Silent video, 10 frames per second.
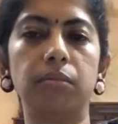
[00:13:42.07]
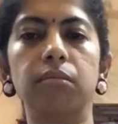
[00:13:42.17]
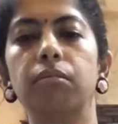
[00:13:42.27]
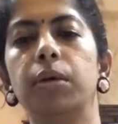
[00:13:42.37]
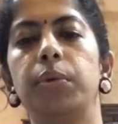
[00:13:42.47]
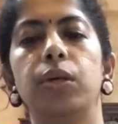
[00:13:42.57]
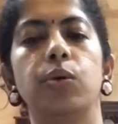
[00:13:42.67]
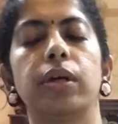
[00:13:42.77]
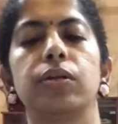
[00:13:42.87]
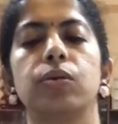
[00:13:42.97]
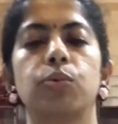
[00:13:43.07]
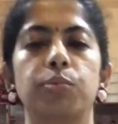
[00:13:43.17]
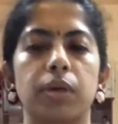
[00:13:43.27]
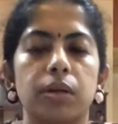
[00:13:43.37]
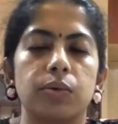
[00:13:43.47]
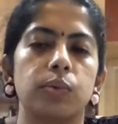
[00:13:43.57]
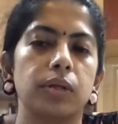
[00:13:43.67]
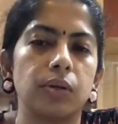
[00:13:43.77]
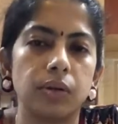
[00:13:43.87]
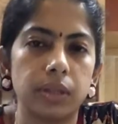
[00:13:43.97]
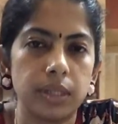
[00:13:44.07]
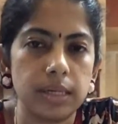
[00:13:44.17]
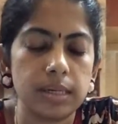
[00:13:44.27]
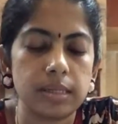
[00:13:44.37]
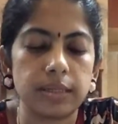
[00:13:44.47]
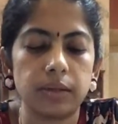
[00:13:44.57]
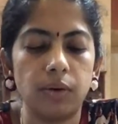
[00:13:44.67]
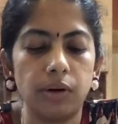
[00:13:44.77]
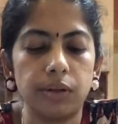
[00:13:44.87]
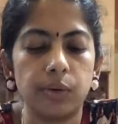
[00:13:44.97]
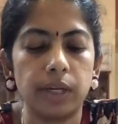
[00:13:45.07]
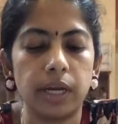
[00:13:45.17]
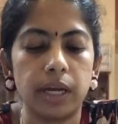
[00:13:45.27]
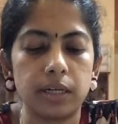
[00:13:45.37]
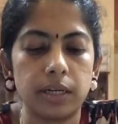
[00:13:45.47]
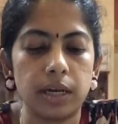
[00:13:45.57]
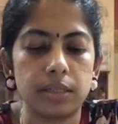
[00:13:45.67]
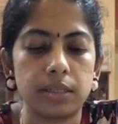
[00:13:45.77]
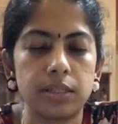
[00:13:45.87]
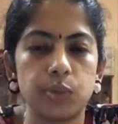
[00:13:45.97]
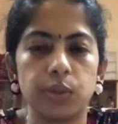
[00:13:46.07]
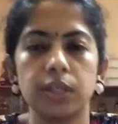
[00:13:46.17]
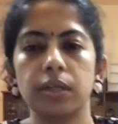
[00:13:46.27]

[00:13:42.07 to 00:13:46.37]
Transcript: maybe you can do mirror work on this, or you can add tassels to it.